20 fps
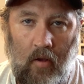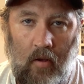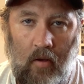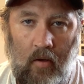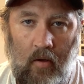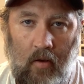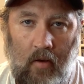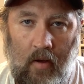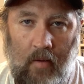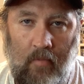
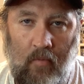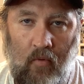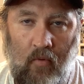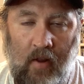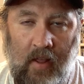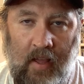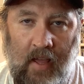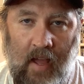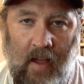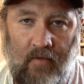All right,
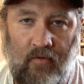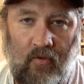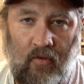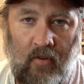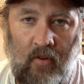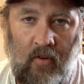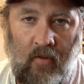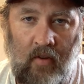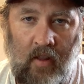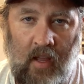morning,
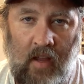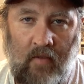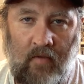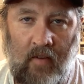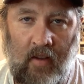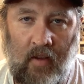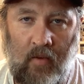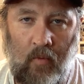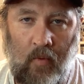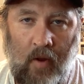afternoon,
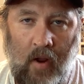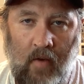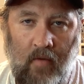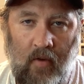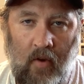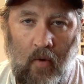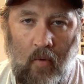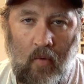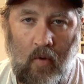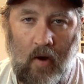evening, whenever
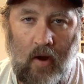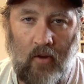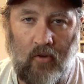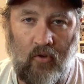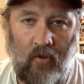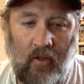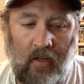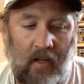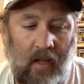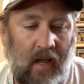you're
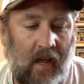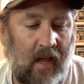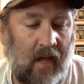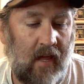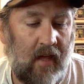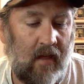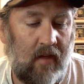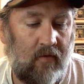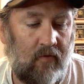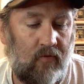watching. I
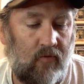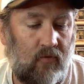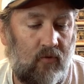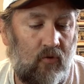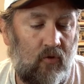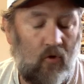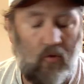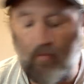have two